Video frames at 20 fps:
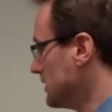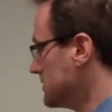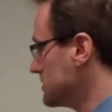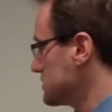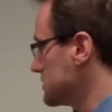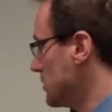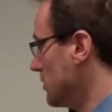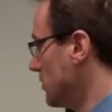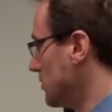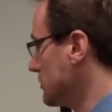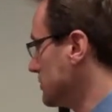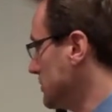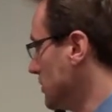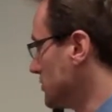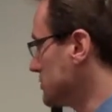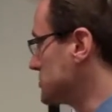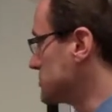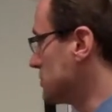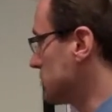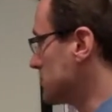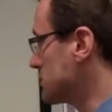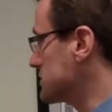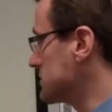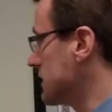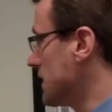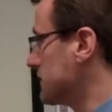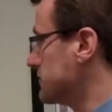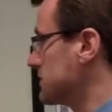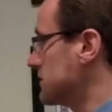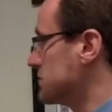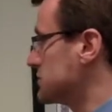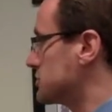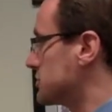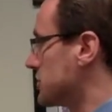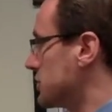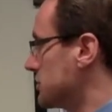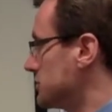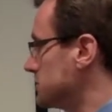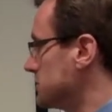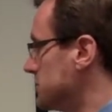So no stone is left
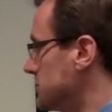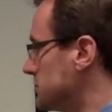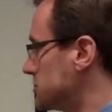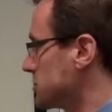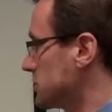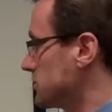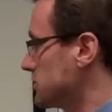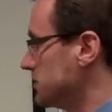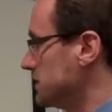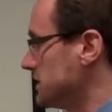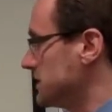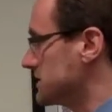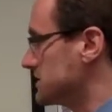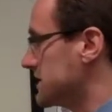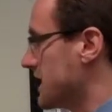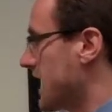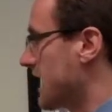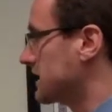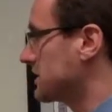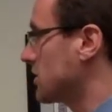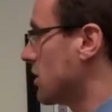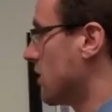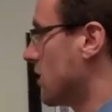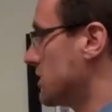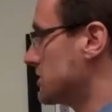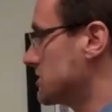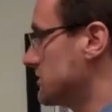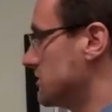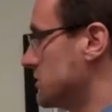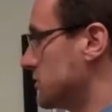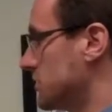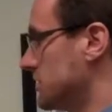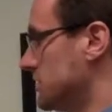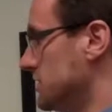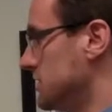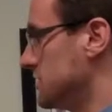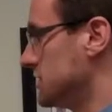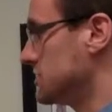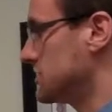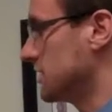unturned to determine the exact cause of your
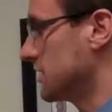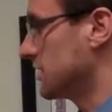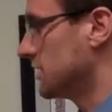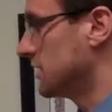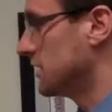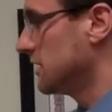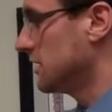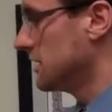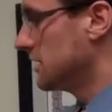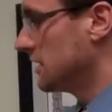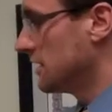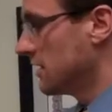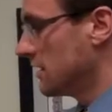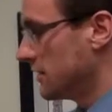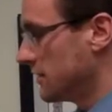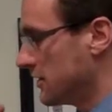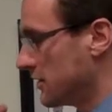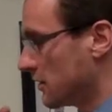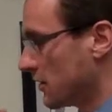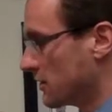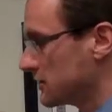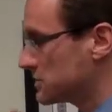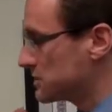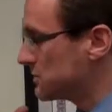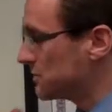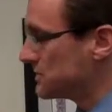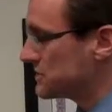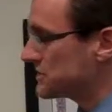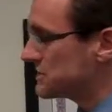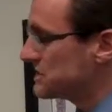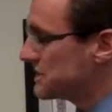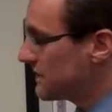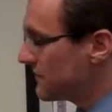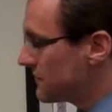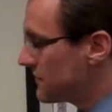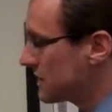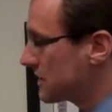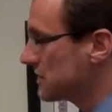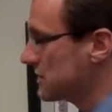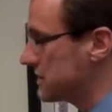condition. There are
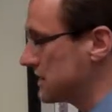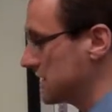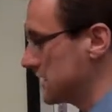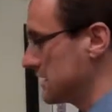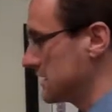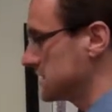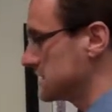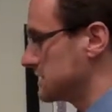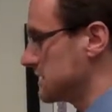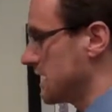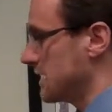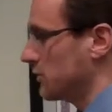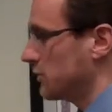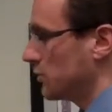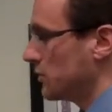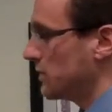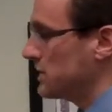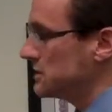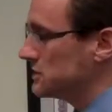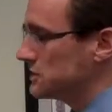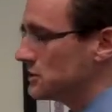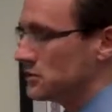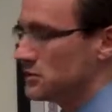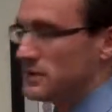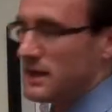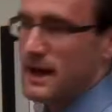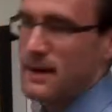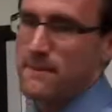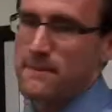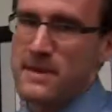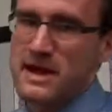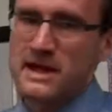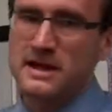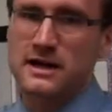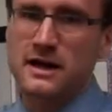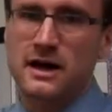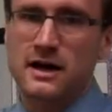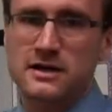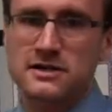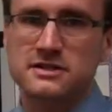specific things that we do that
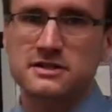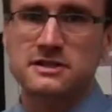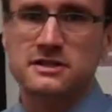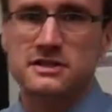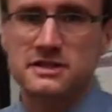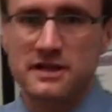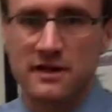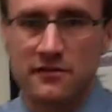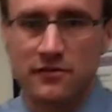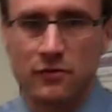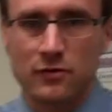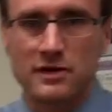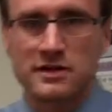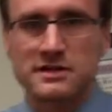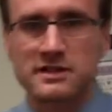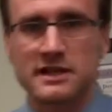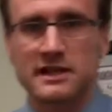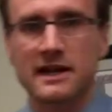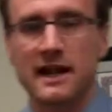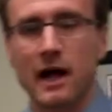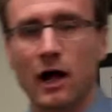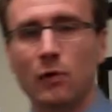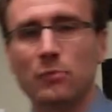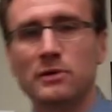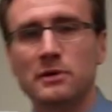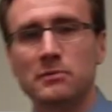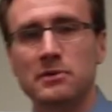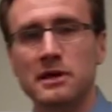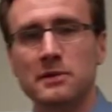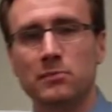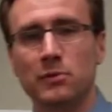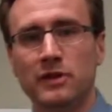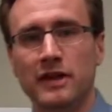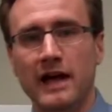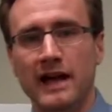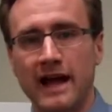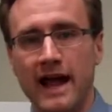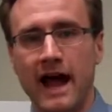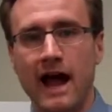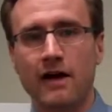make us different in helping people
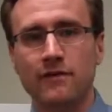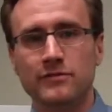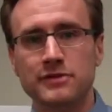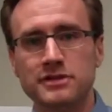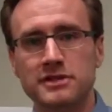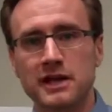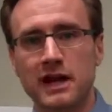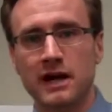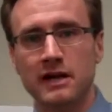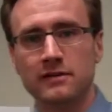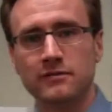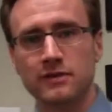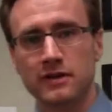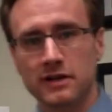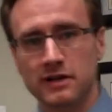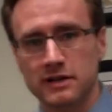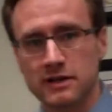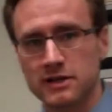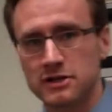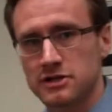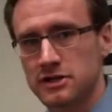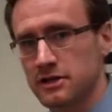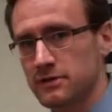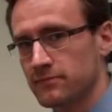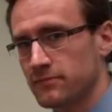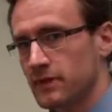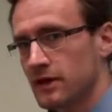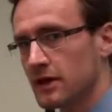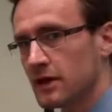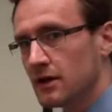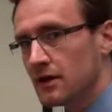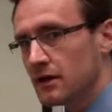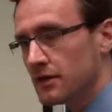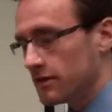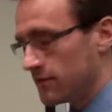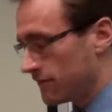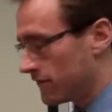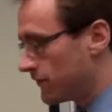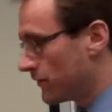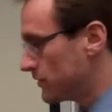that have this kind of a condition.
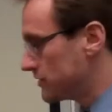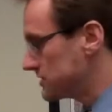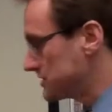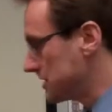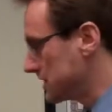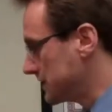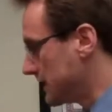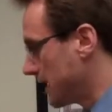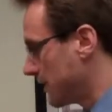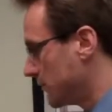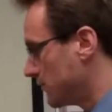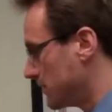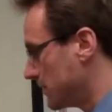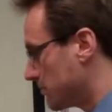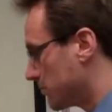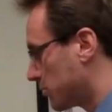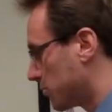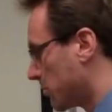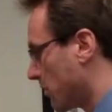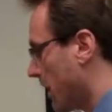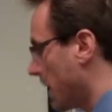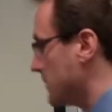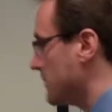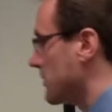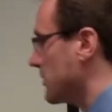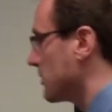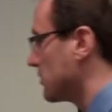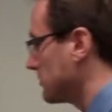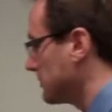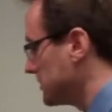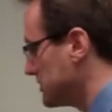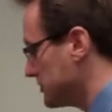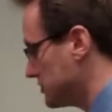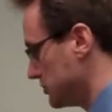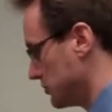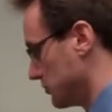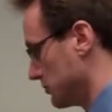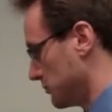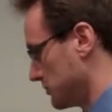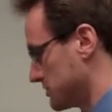The first thing that we primarily
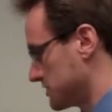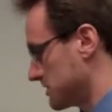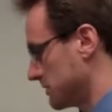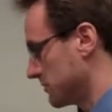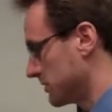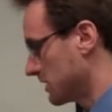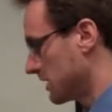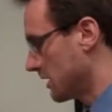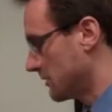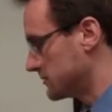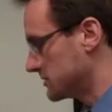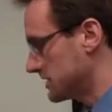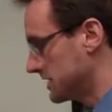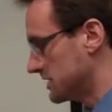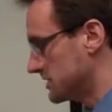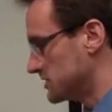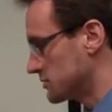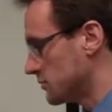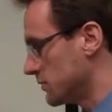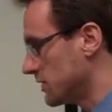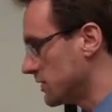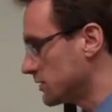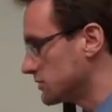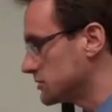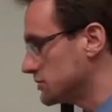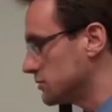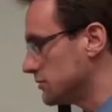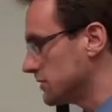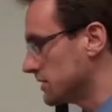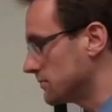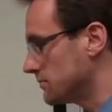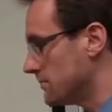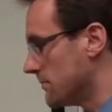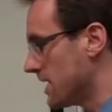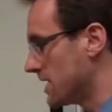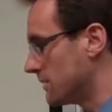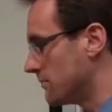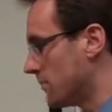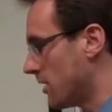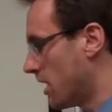do when someone comes in is we are doing
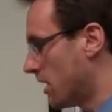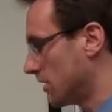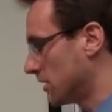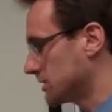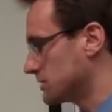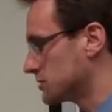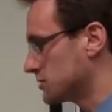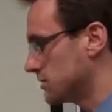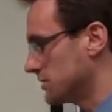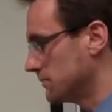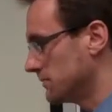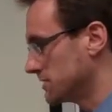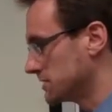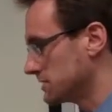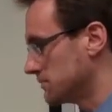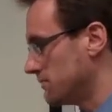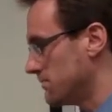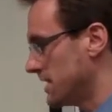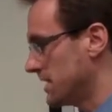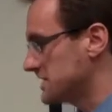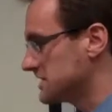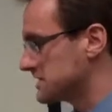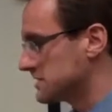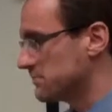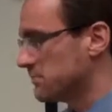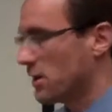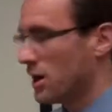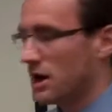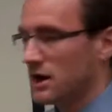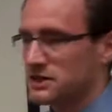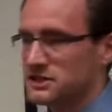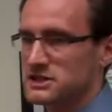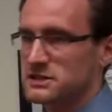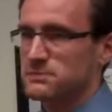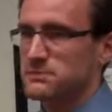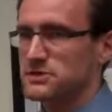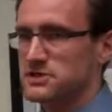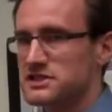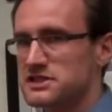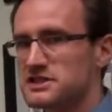metabolic treatments based upon
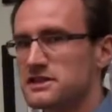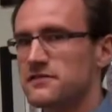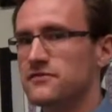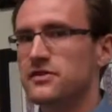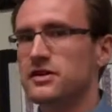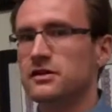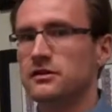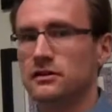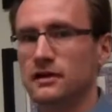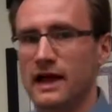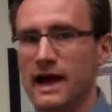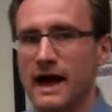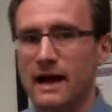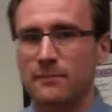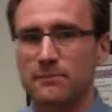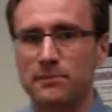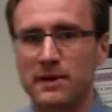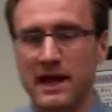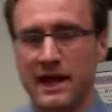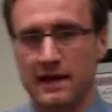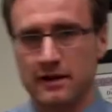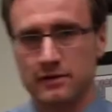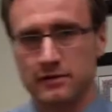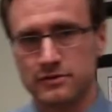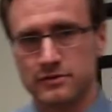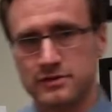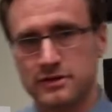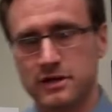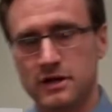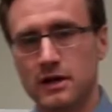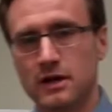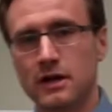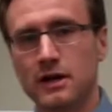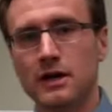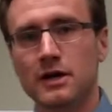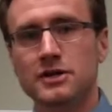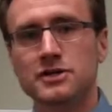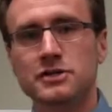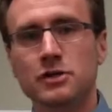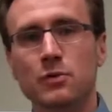specific lab panels.
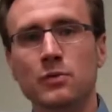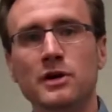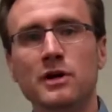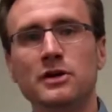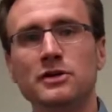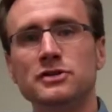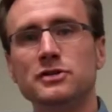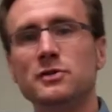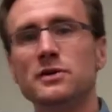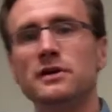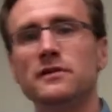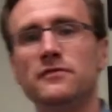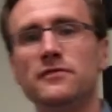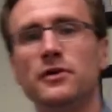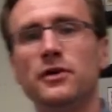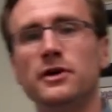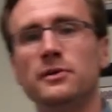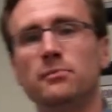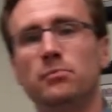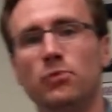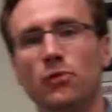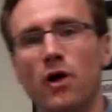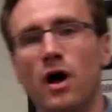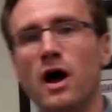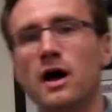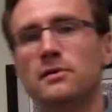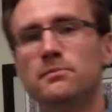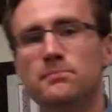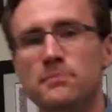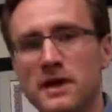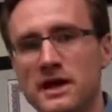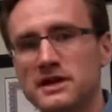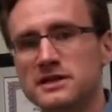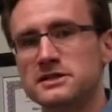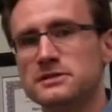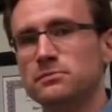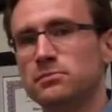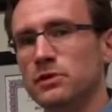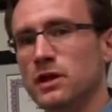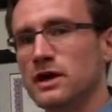So we are doing a very
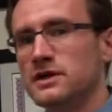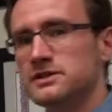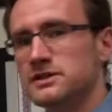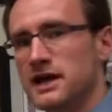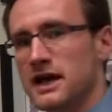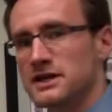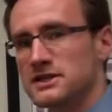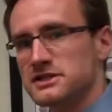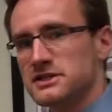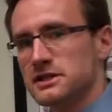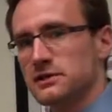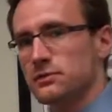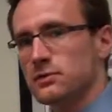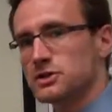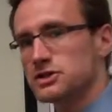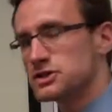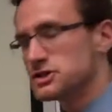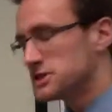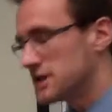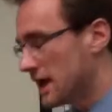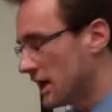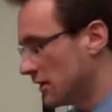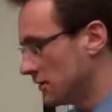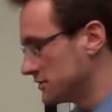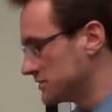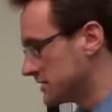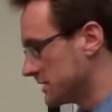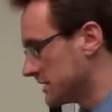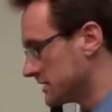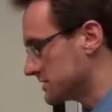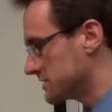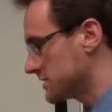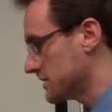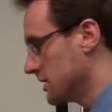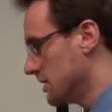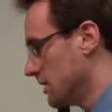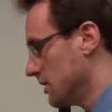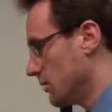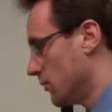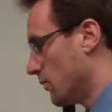broad-based blood testing which tells
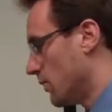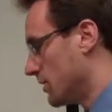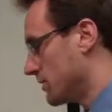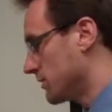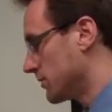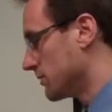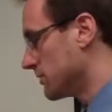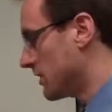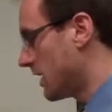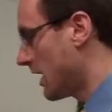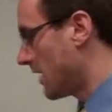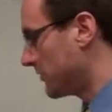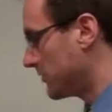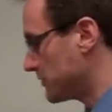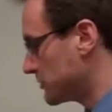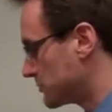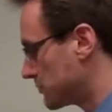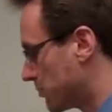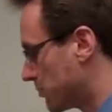us whether or not there's